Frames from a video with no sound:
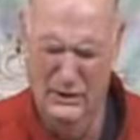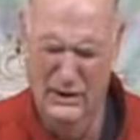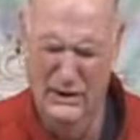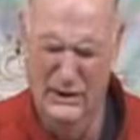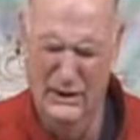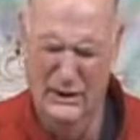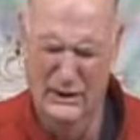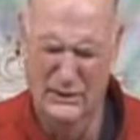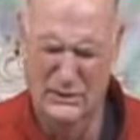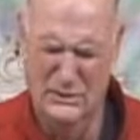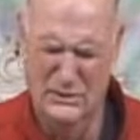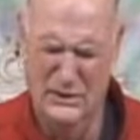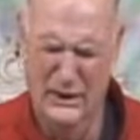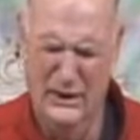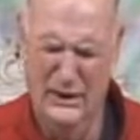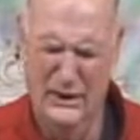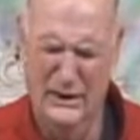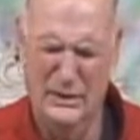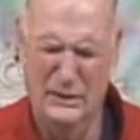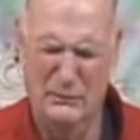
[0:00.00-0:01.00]
need to stay
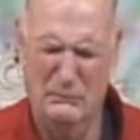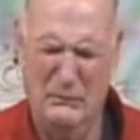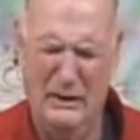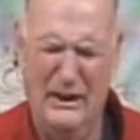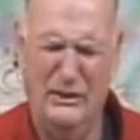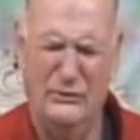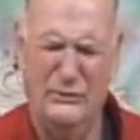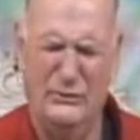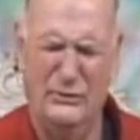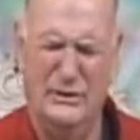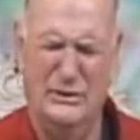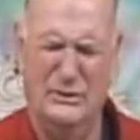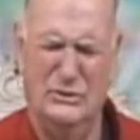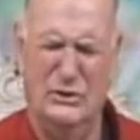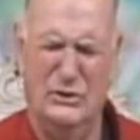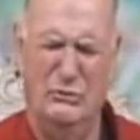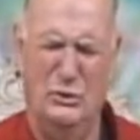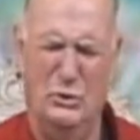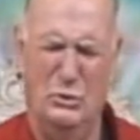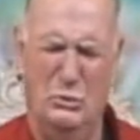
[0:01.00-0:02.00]
in the boundaries
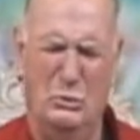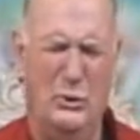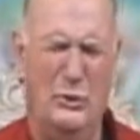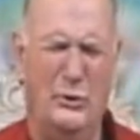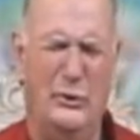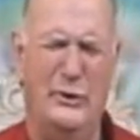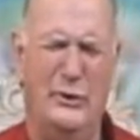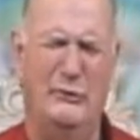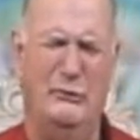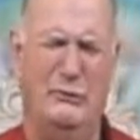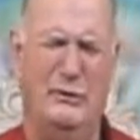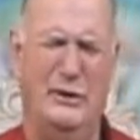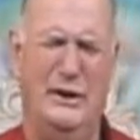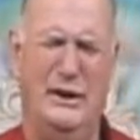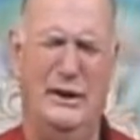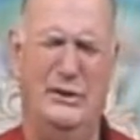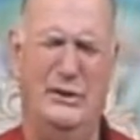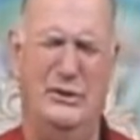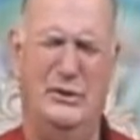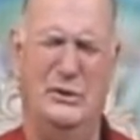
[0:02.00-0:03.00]
of your word, and we
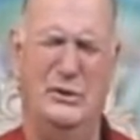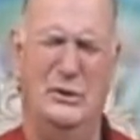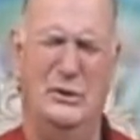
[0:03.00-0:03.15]
need to